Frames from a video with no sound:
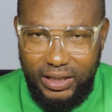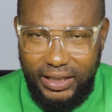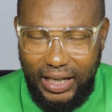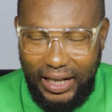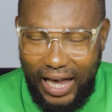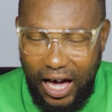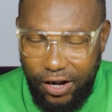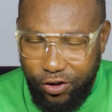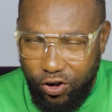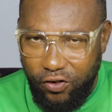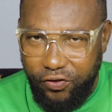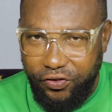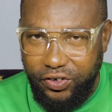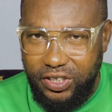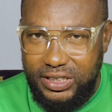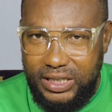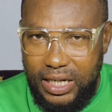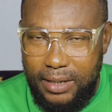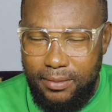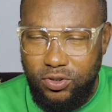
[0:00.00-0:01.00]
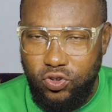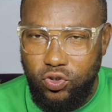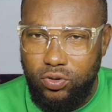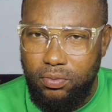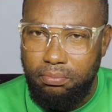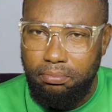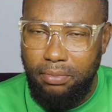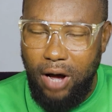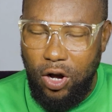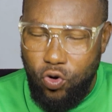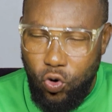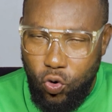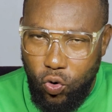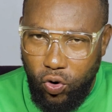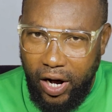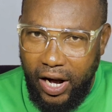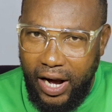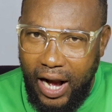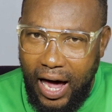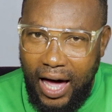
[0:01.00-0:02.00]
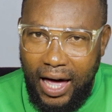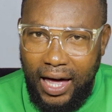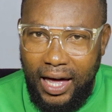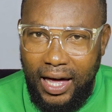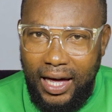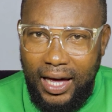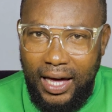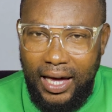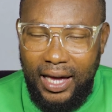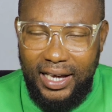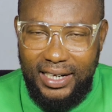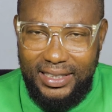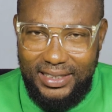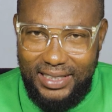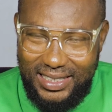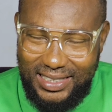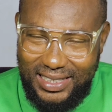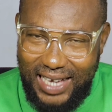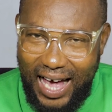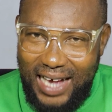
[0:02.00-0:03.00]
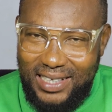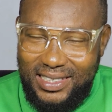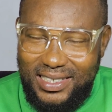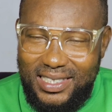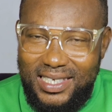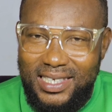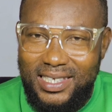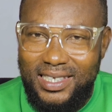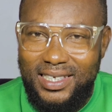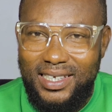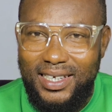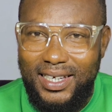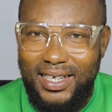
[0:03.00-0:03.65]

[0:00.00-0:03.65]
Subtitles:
The lack of James Marco Correa, Disasi,